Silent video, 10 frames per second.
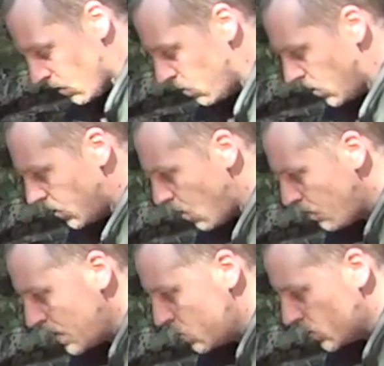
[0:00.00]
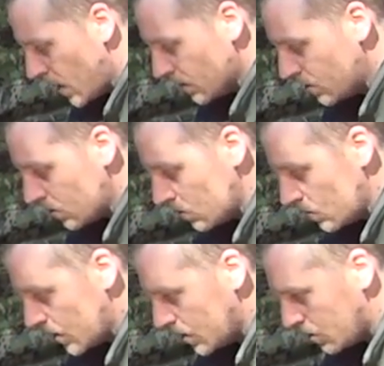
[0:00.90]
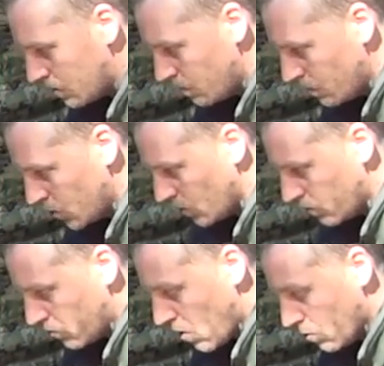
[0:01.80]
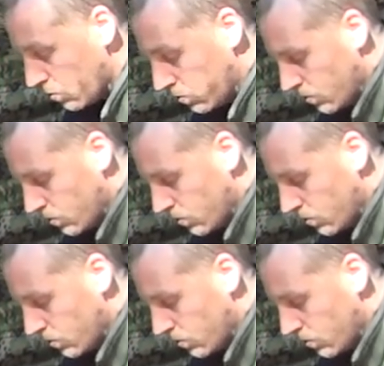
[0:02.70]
what a lot of people tend to do is sort of roll